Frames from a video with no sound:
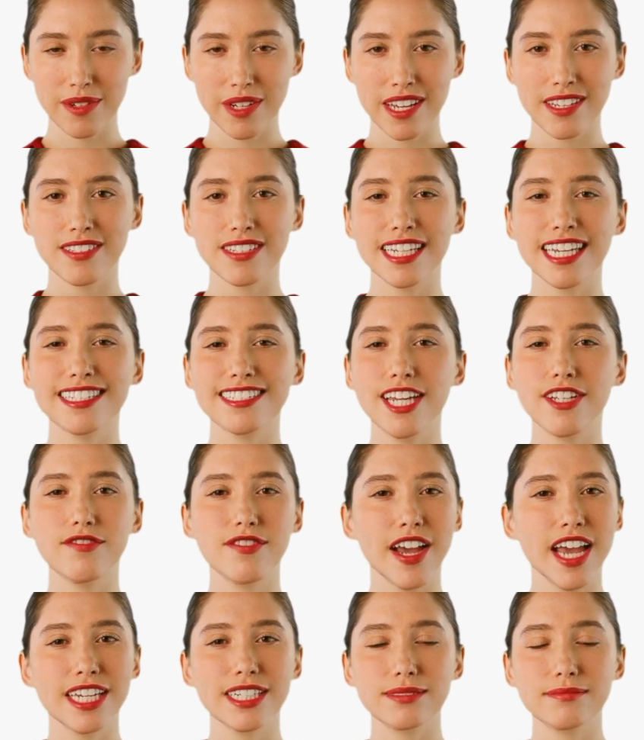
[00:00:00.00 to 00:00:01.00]
These
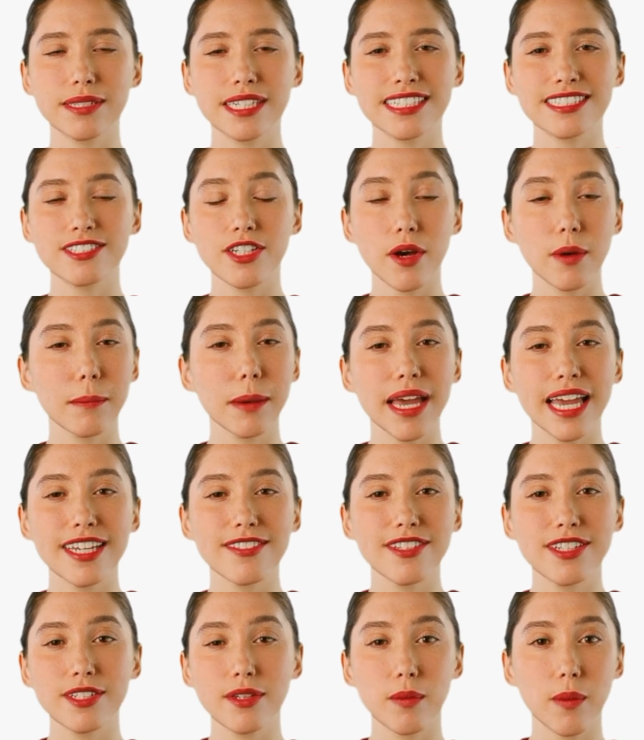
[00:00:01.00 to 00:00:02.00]
advancements are
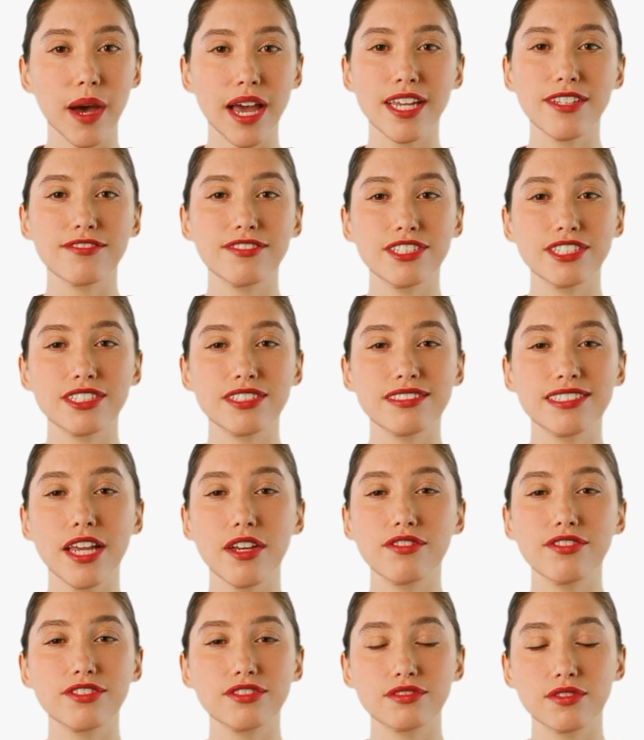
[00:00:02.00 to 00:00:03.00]
paving the way for
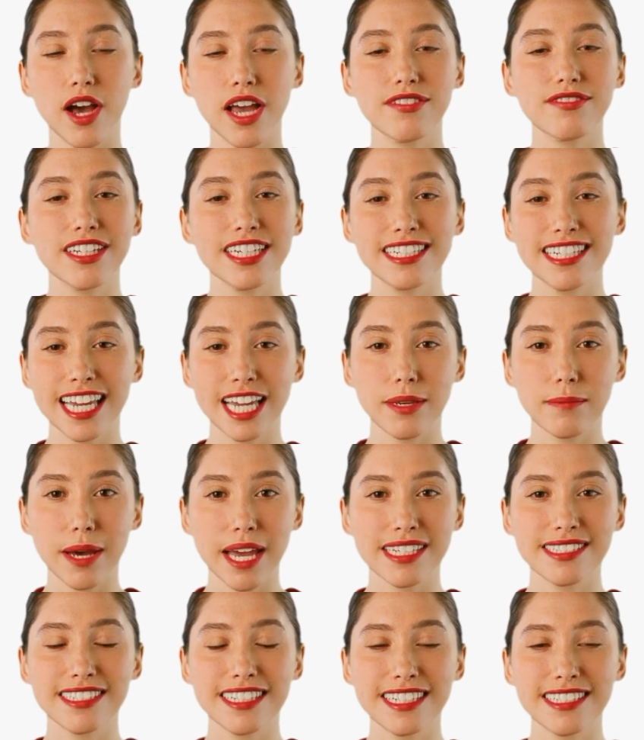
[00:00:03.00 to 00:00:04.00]
self-driving
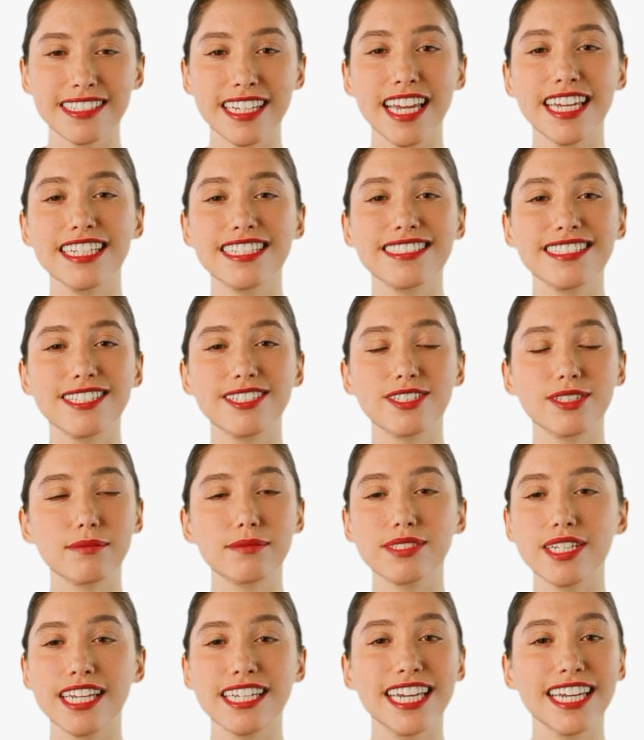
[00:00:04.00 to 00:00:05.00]
databases, systems
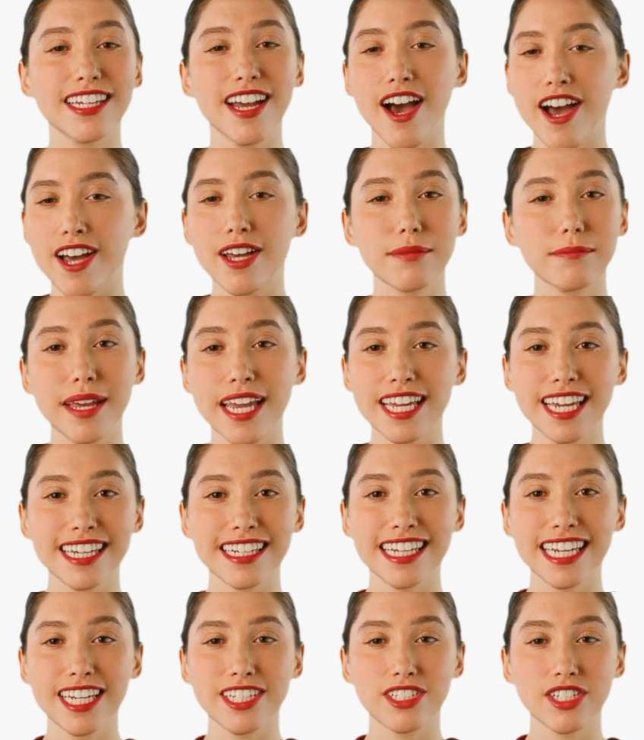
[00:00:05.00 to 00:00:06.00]
that can
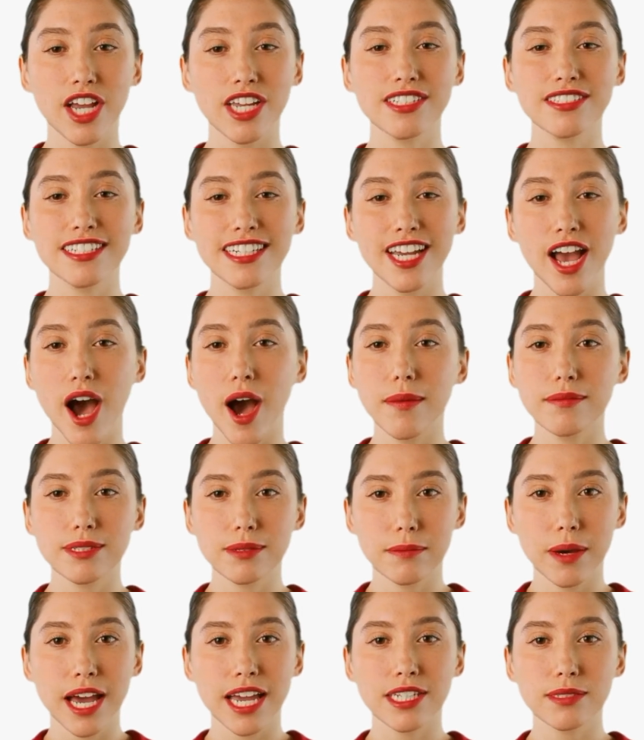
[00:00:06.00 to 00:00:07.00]
automatically adjust and
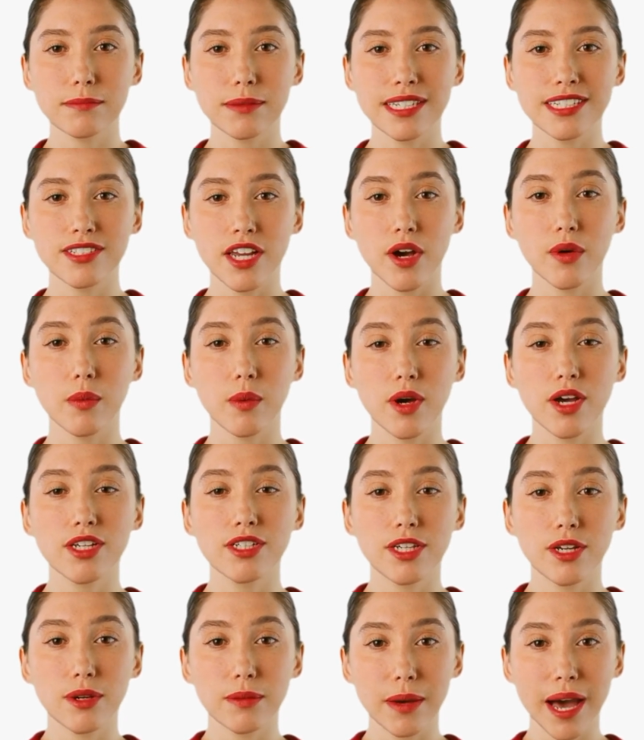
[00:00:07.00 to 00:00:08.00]
optimize based on
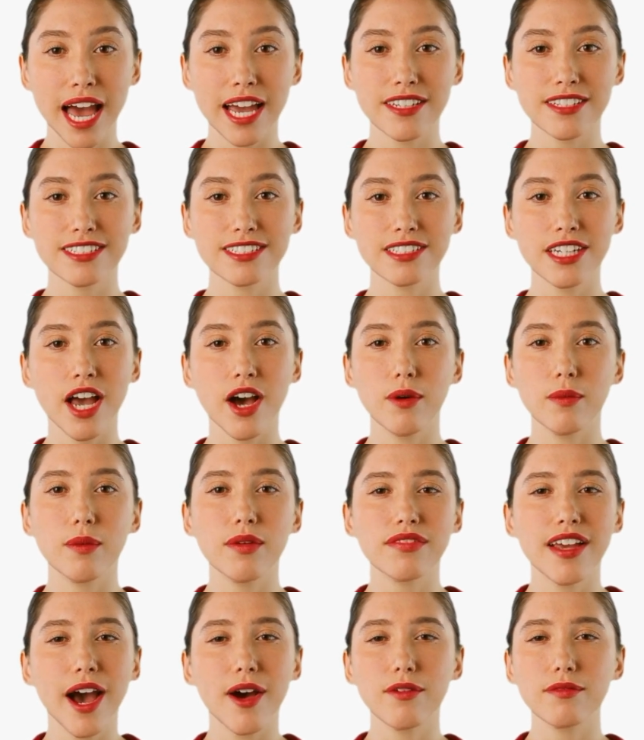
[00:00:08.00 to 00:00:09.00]
workload patterns
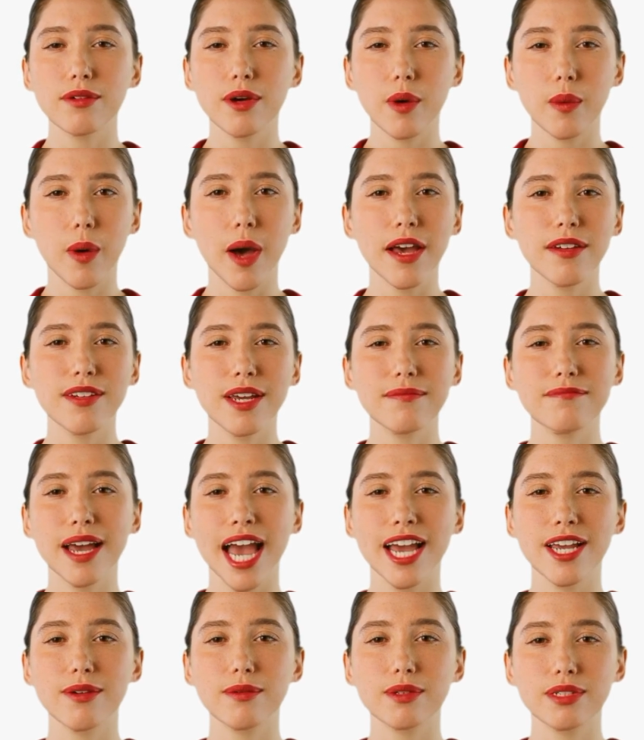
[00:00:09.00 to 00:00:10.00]
without requiring
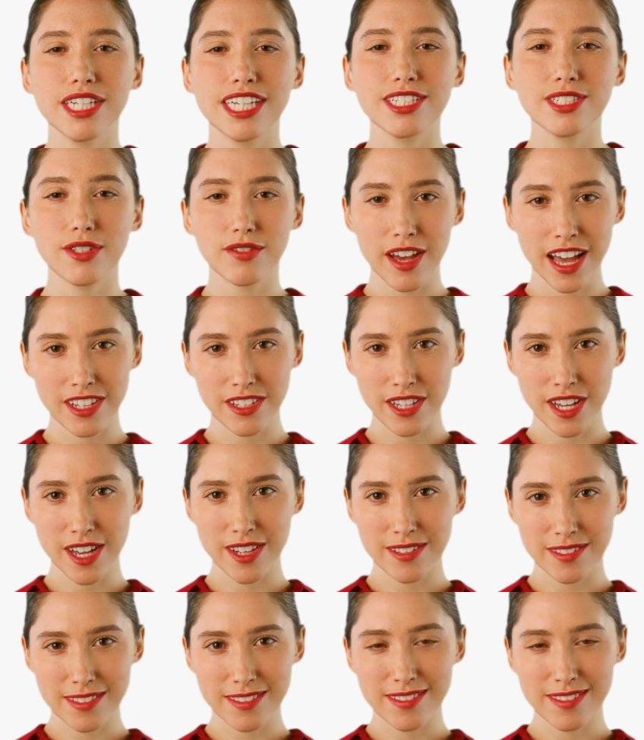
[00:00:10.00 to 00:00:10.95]
manual intervention.